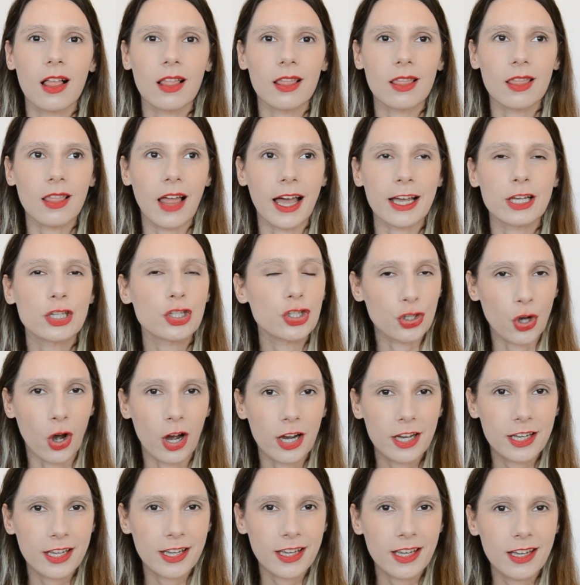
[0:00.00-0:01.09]
like
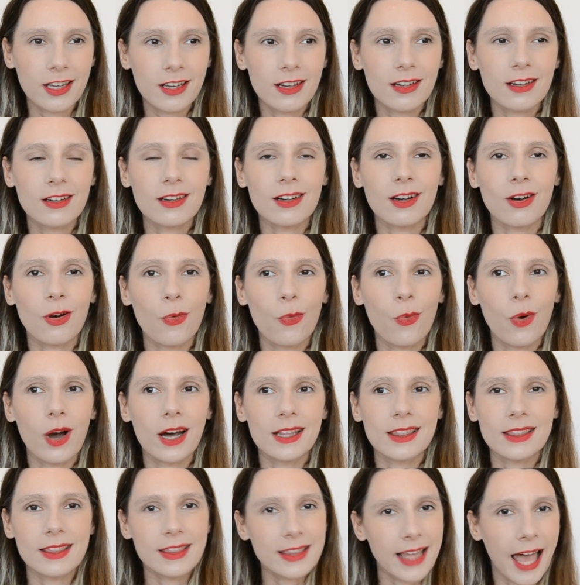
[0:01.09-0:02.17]
shocking
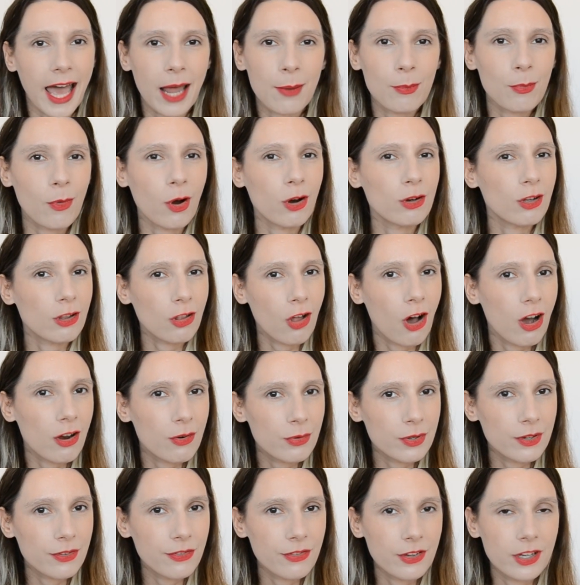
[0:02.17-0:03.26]
what that monologue
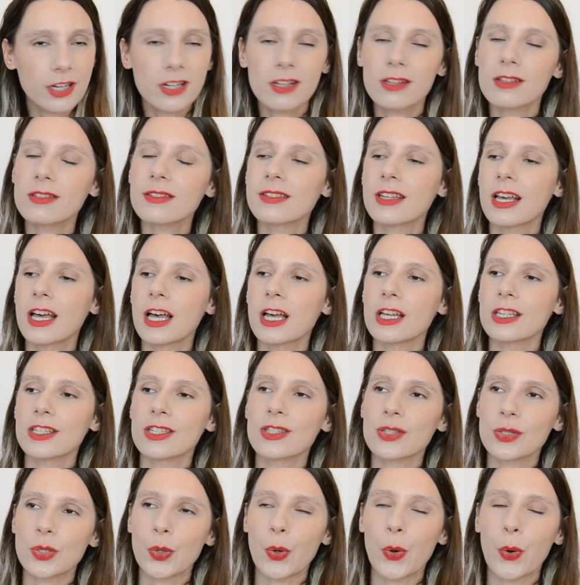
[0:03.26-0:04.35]
reveals.
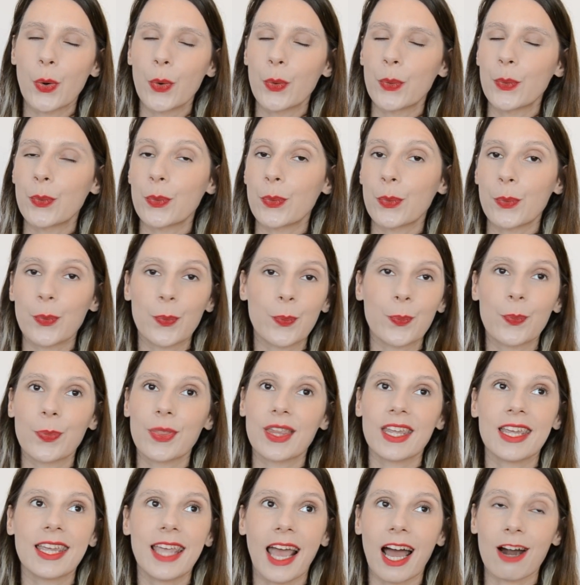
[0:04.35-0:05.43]
So
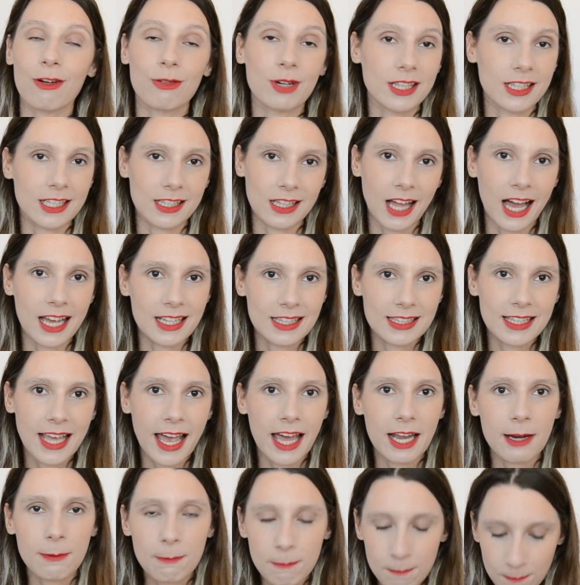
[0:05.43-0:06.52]
yeah, I really like
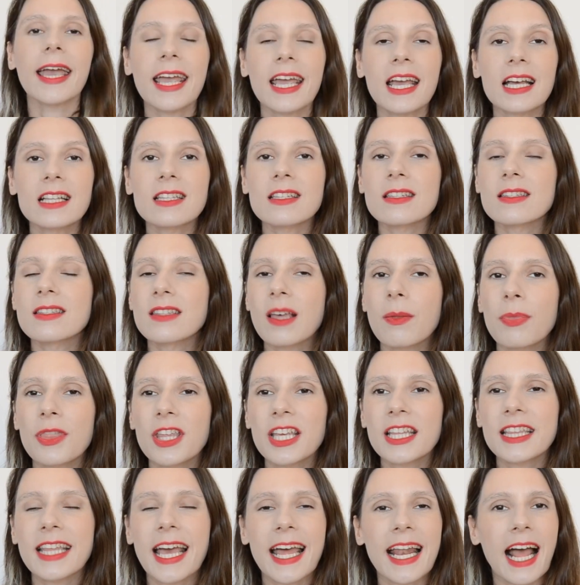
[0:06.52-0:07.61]
that. And
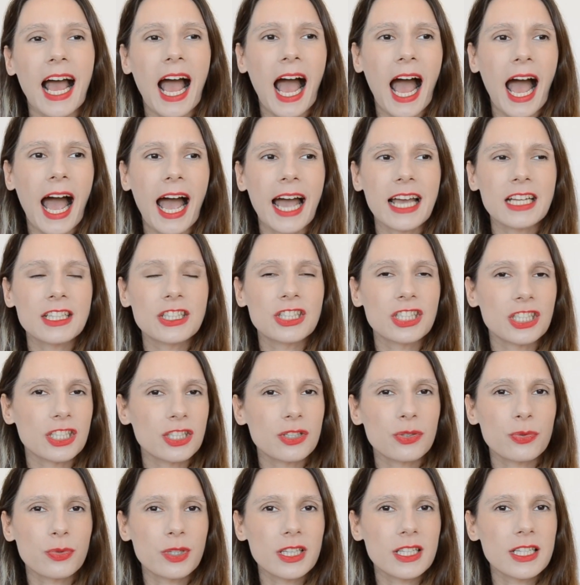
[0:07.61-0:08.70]
something that I
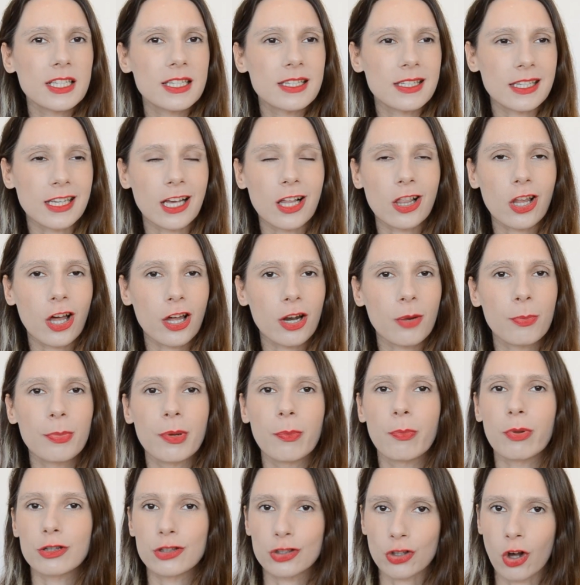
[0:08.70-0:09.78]
didn't really see a lot of
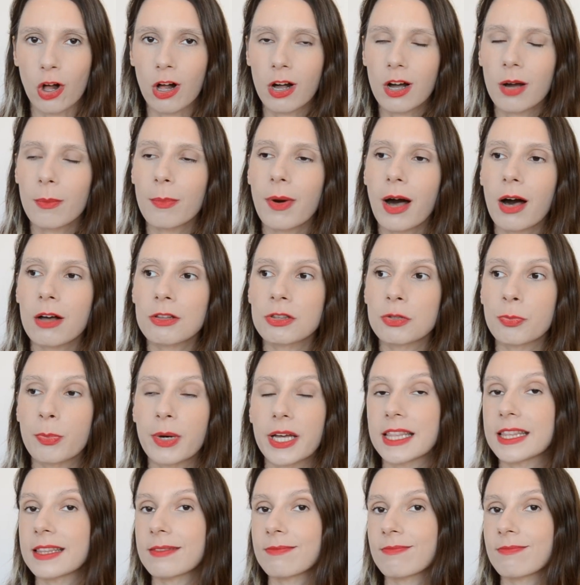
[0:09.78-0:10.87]
people talk about, but